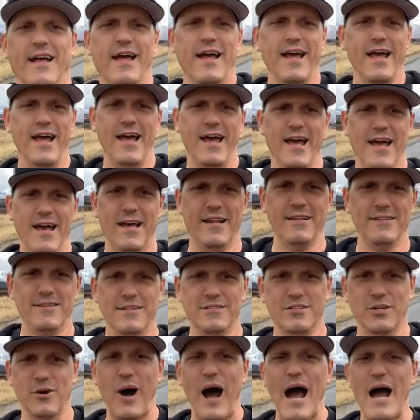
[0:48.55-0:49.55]
And
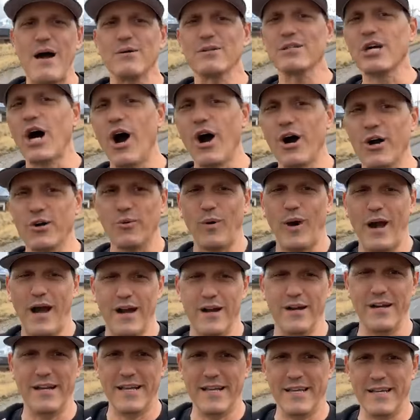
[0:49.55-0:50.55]
so I was
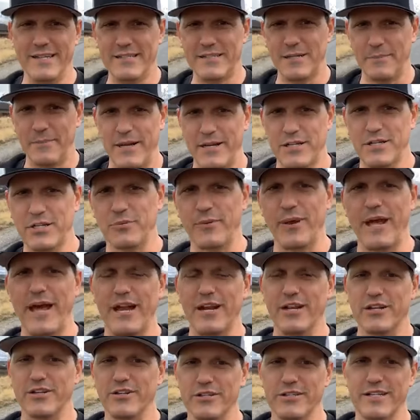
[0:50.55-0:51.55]
hardwired in to make sure we
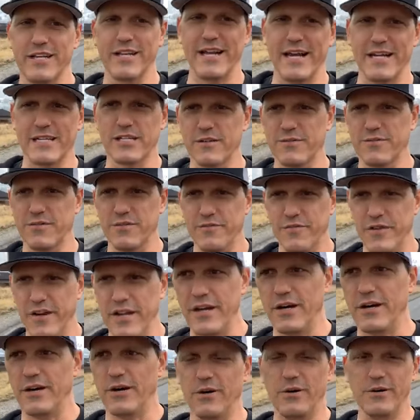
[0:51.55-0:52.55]
had a good connection for
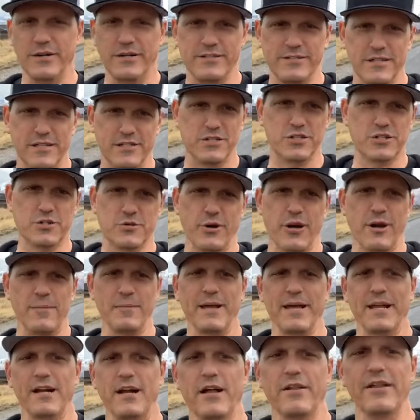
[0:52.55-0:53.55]
video and
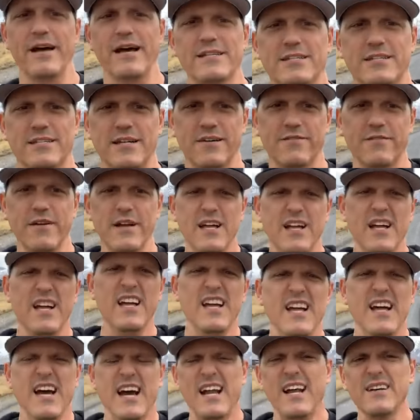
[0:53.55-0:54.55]
streaming and all that stuff.
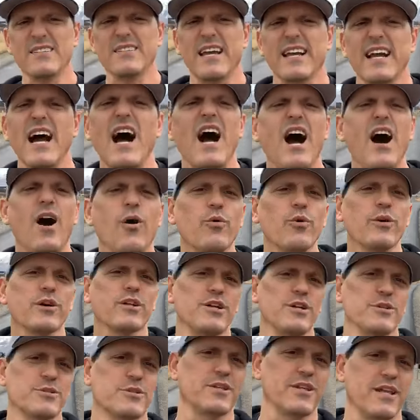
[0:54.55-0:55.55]
And I was like, oh, we're
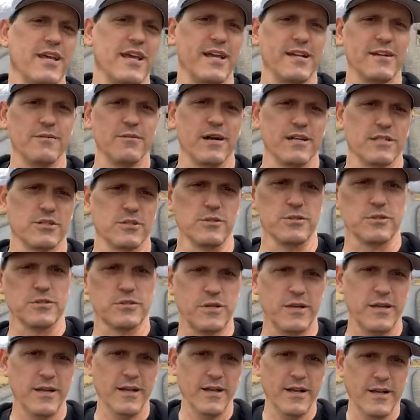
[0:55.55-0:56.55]
close to the end of
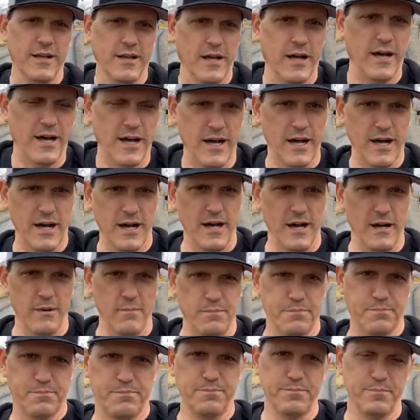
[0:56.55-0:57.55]
Russell's
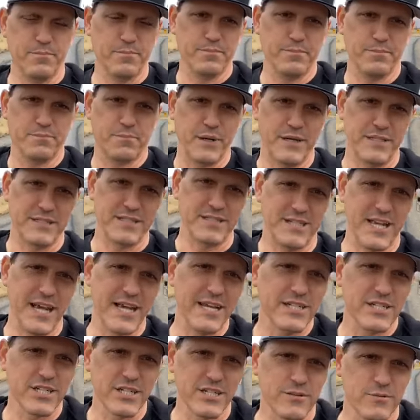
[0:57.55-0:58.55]

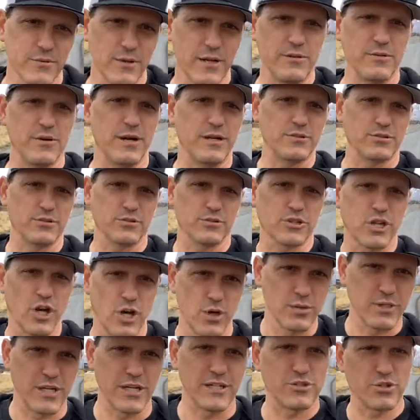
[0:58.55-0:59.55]
presentation, Russell's
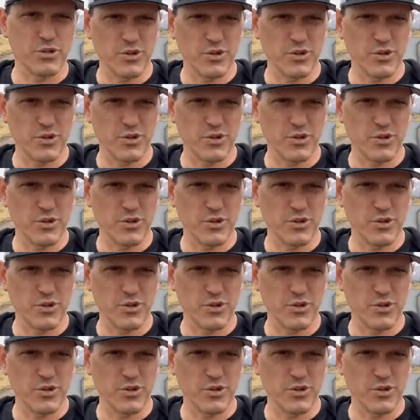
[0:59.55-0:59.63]
coaching